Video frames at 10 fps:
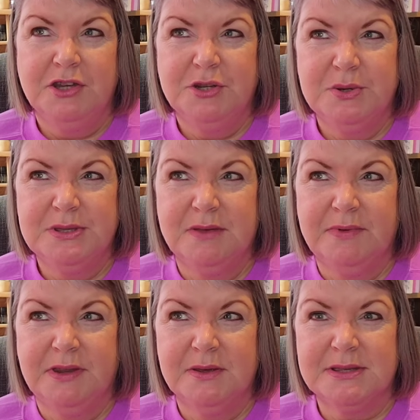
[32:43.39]
Tuesday
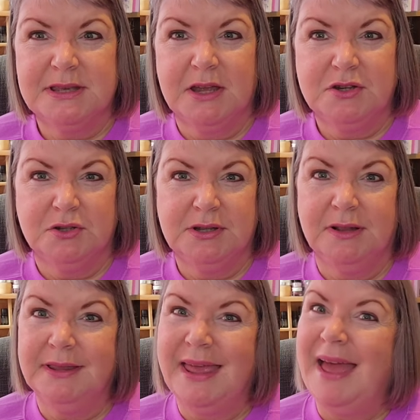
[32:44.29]
videos scheduled
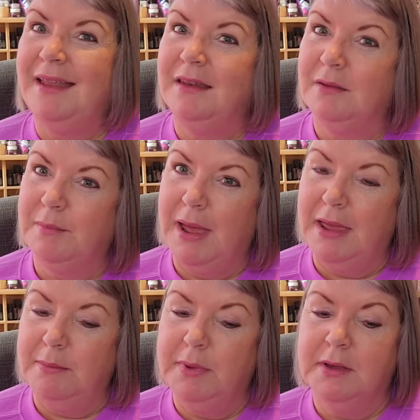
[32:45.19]
till the end of
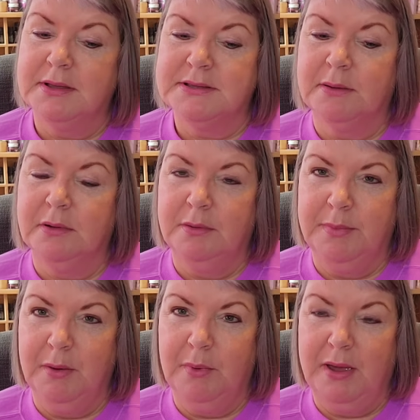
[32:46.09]
May, because I'm going to
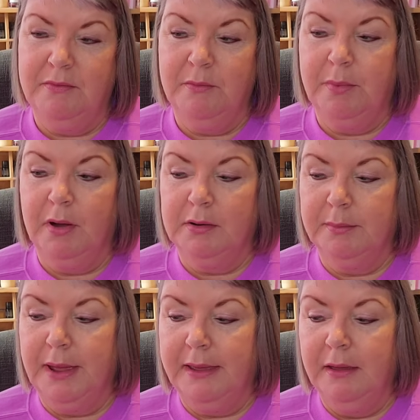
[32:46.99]
be away for part
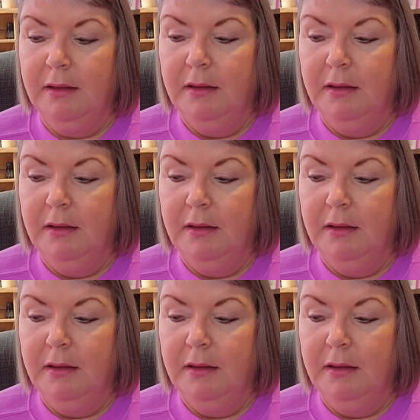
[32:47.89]
of May.